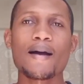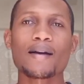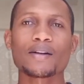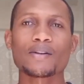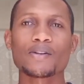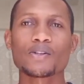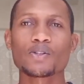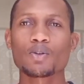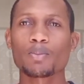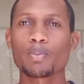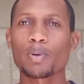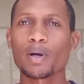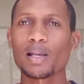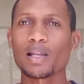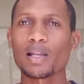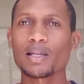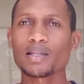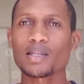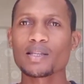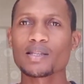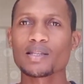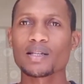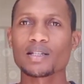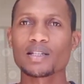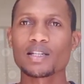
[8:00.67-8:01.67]
Crystal
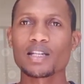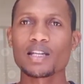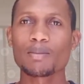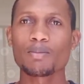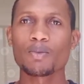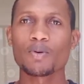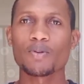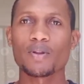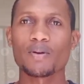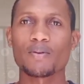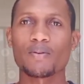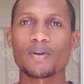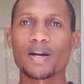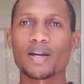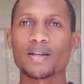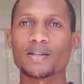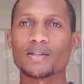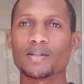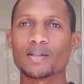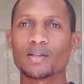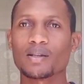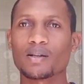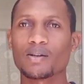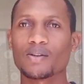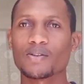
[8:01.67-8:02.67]
Palace is a team on the
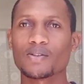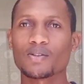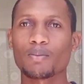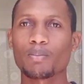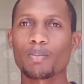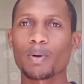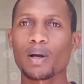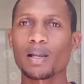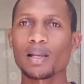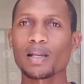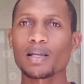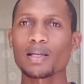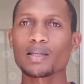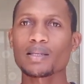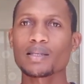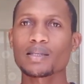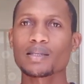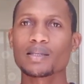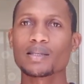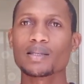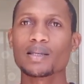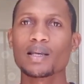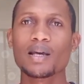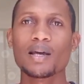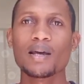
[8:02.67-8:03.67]
rise. Crystal
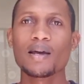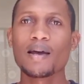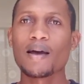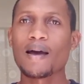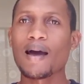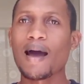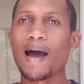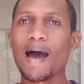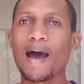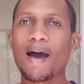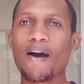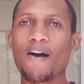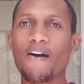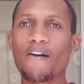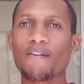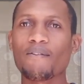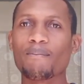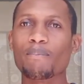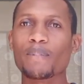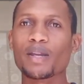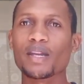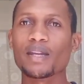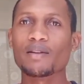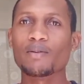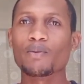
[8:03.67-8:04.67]
Palace
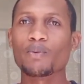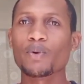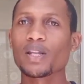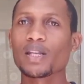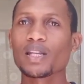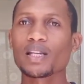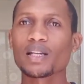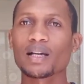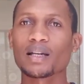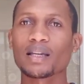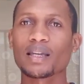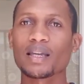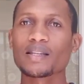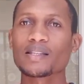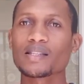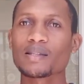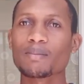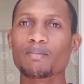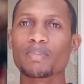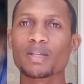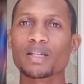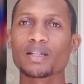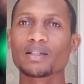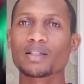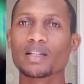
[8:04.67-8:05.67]
been winning
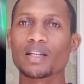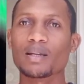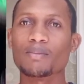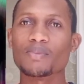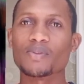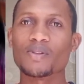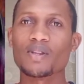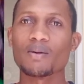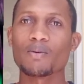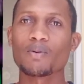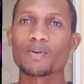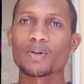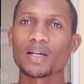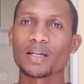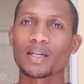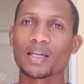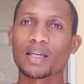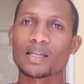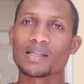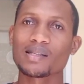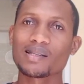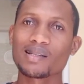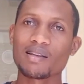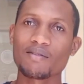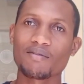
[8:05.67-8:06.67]
against big teams. They won
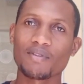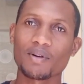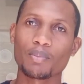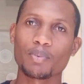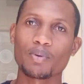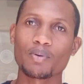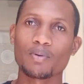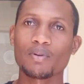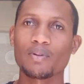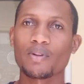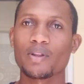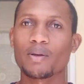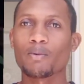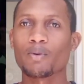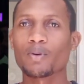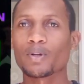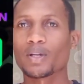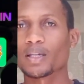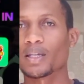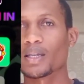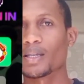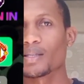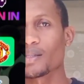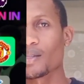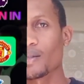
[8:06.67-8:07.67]
against Liverpool, they won
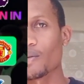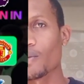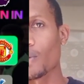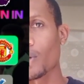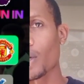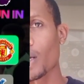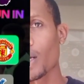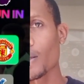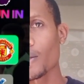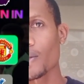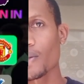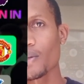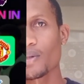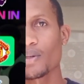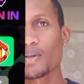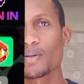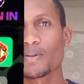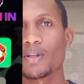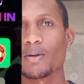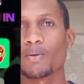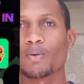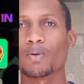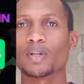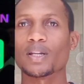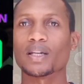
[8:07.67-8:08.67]
against Newcastle,
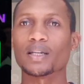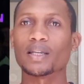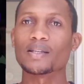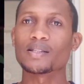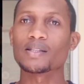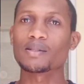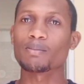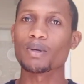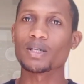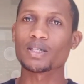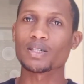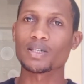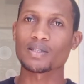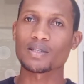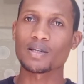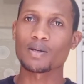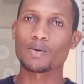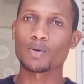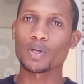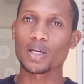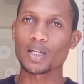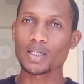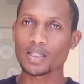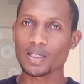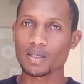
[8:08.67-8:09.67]
they won against Manchester
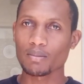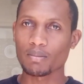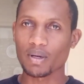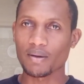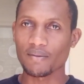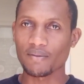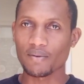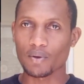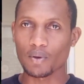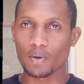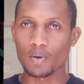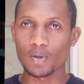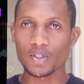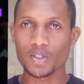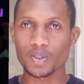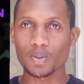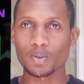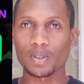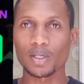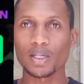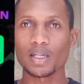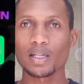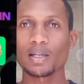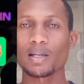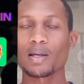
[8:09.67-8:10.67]
United by
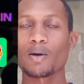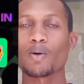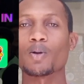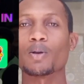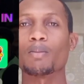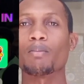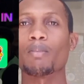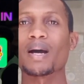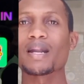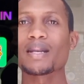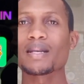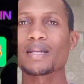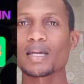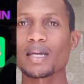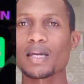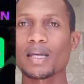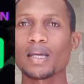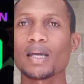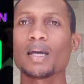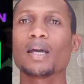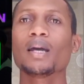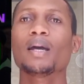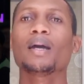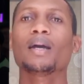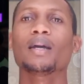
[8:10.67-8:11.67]
4-0 on Monday
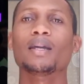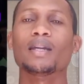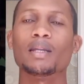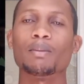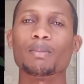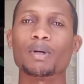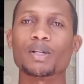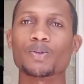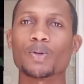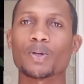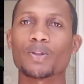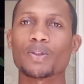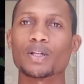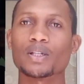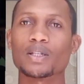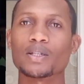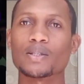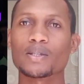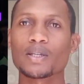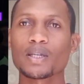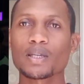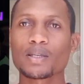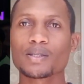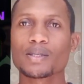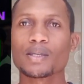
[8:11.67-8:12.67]
in match
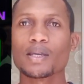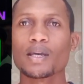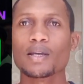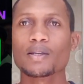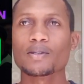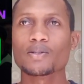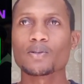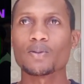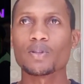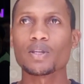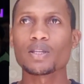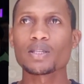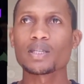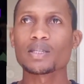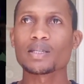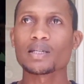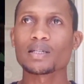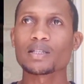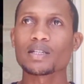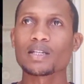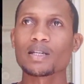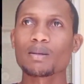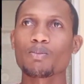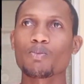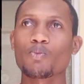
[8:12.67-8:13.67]
36. So this is
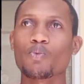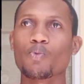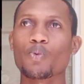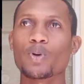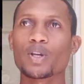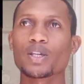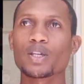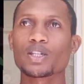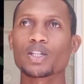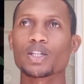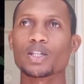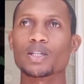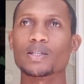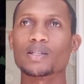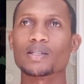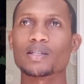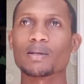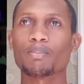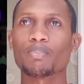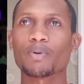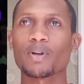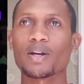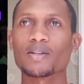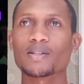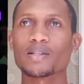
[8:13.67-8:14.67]
a team which is
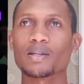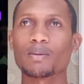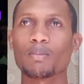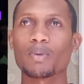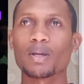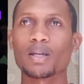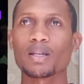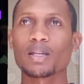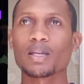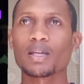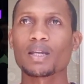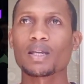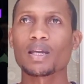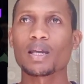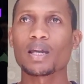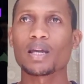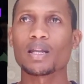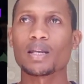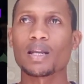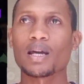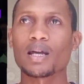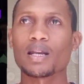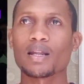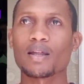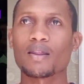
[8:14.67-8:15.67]
surprising many,
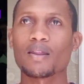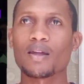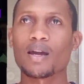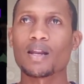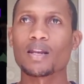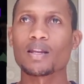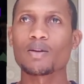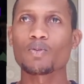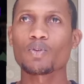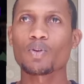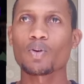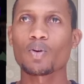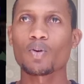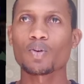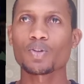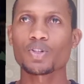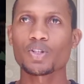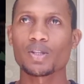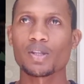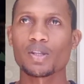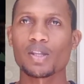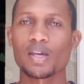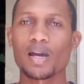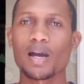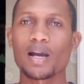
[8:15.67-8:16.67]
and under their new coach,
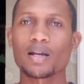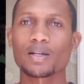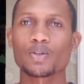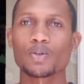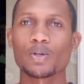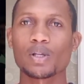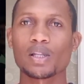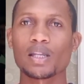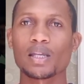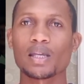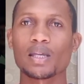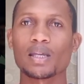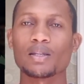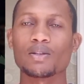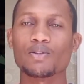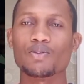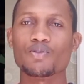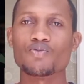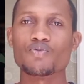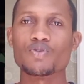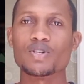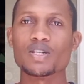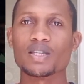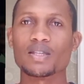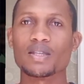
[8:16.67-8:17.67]
they're actually
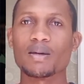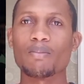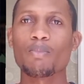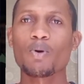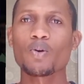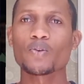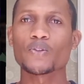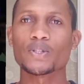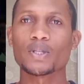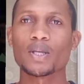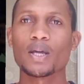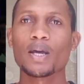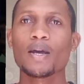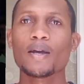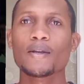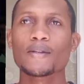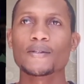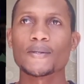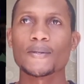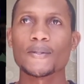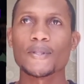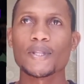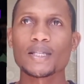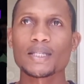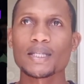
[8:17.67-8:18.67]
doing the most.
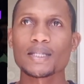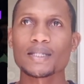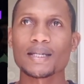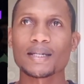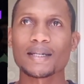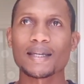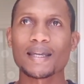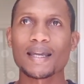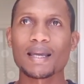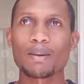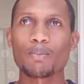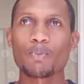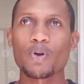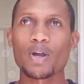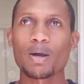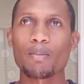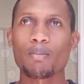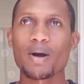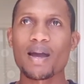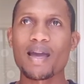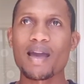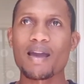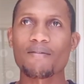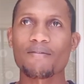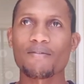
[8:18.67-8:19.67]
So this is a game
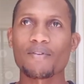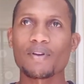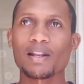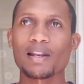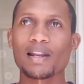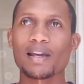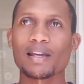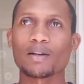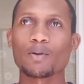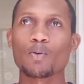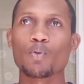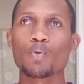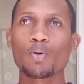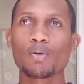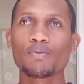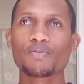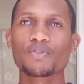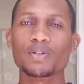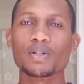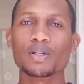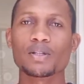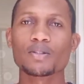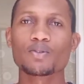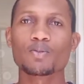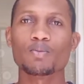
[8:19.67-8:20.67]
whereby I feel like
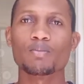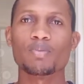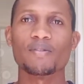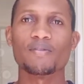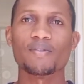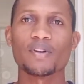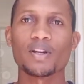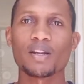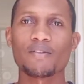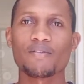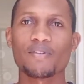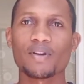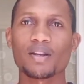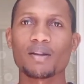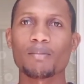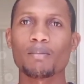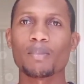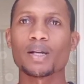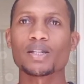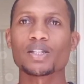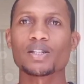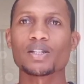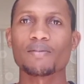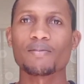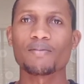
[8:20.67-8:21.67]
Wolves needs to be very, very
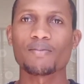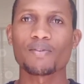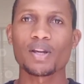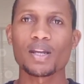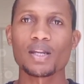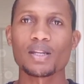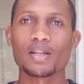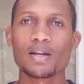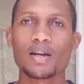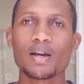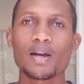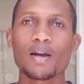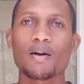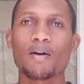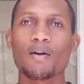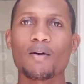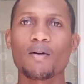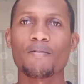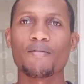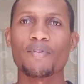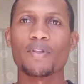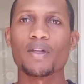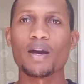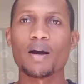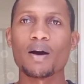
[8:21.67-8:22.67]
much afraid
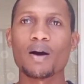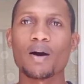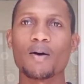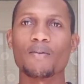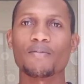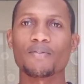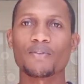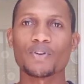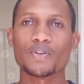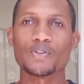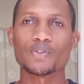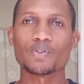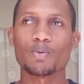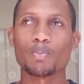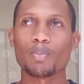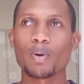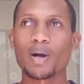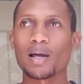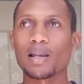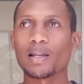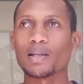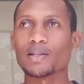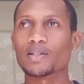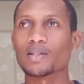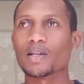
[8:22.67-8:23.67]
of Crystal
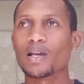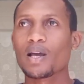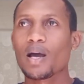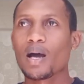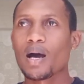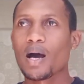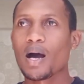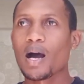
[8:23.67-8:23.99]
Palace.